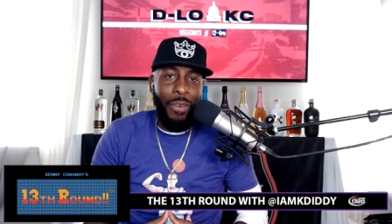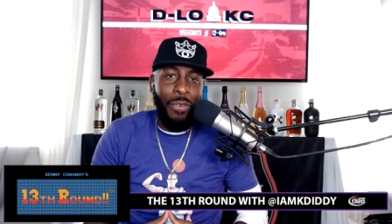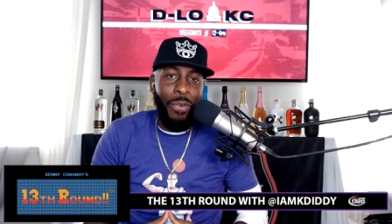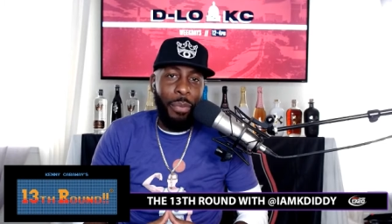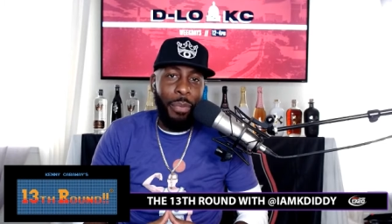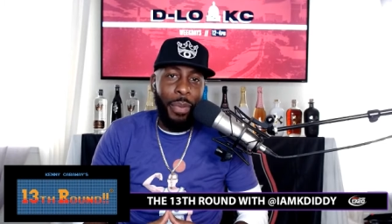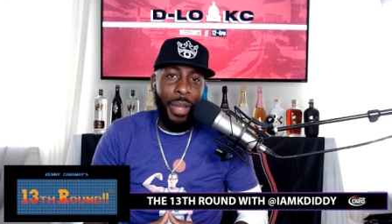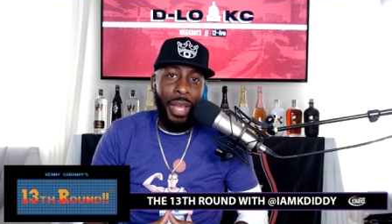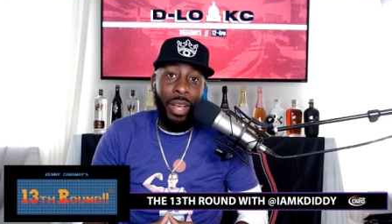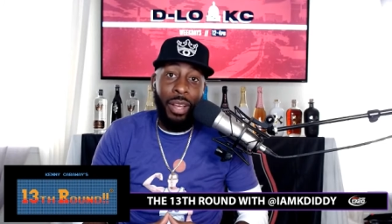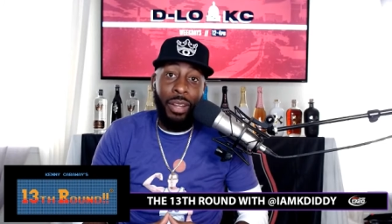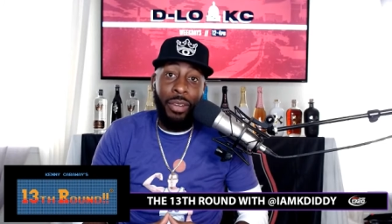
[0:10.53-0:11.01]
for
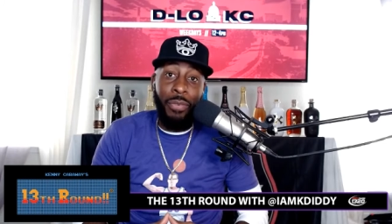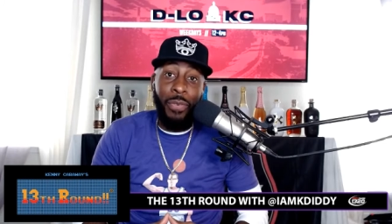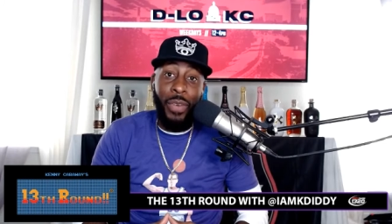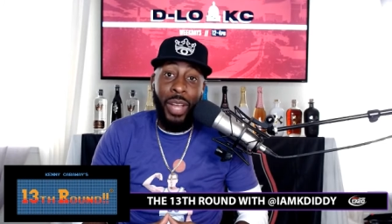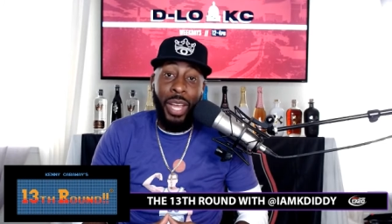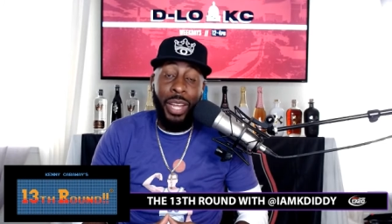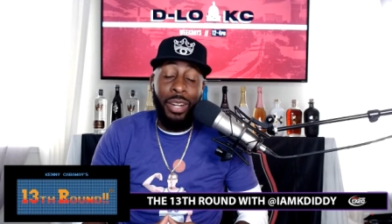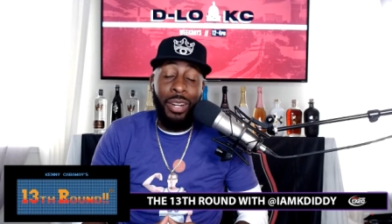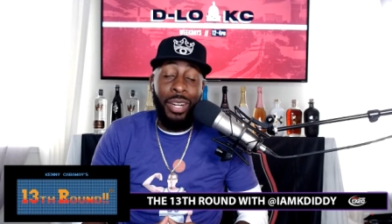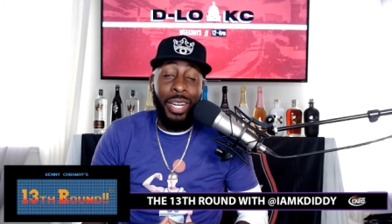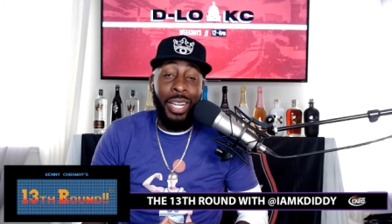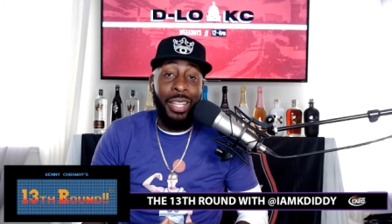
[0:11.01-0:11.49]
pound
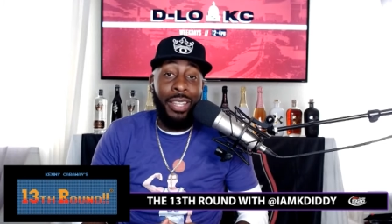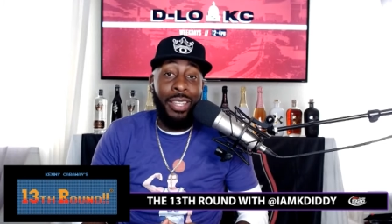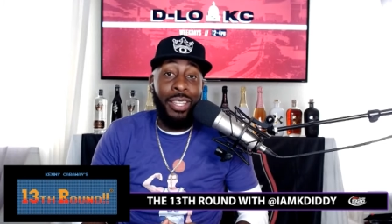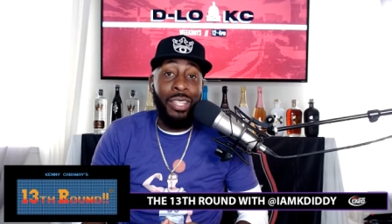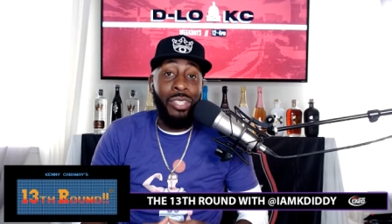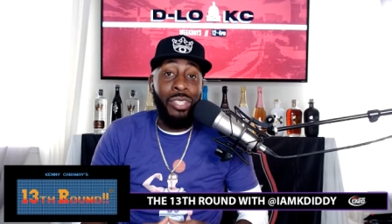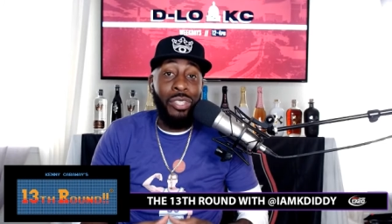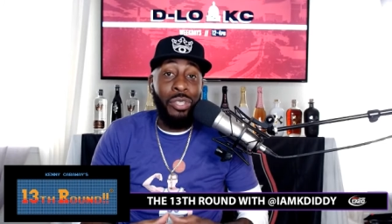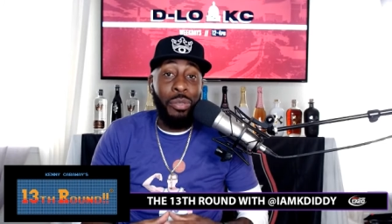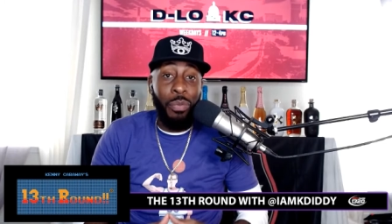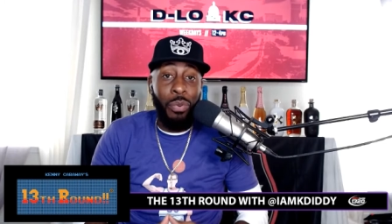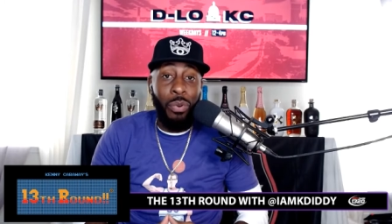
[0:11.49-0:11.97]
fighter in the
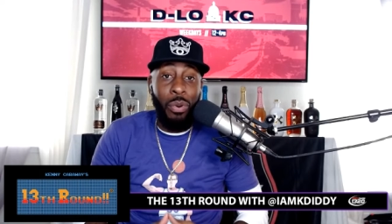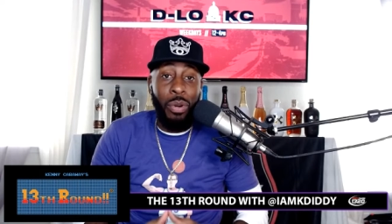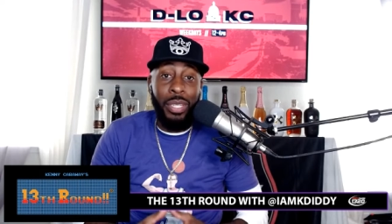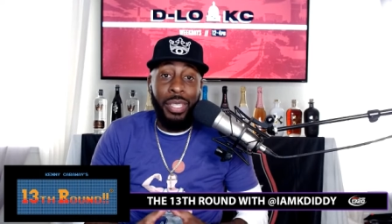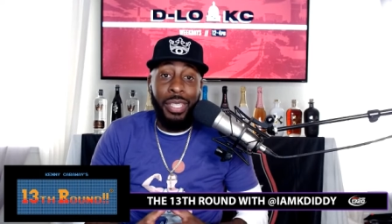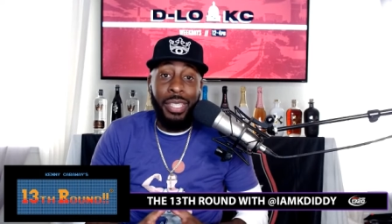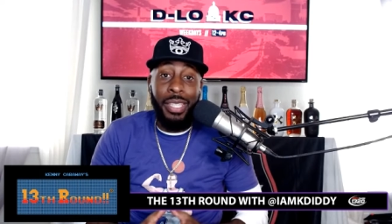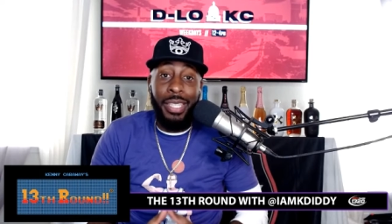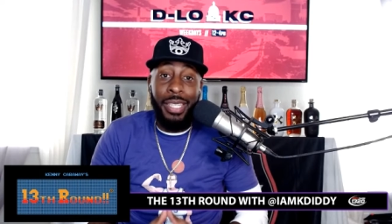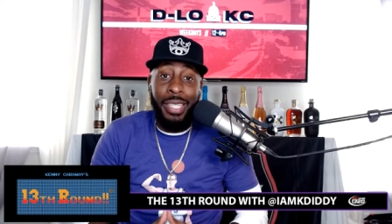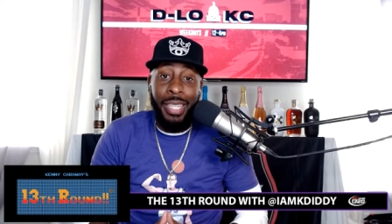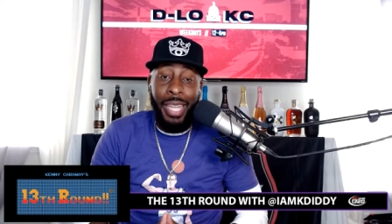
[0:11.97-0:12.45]
sport
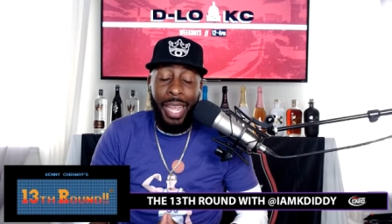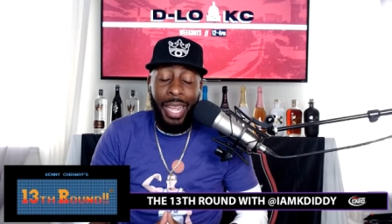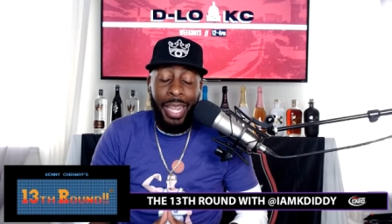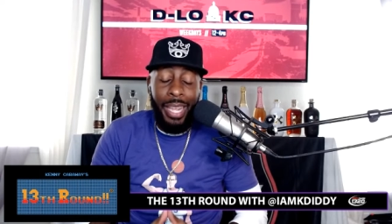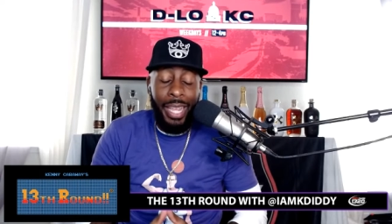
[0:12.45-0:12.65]
today.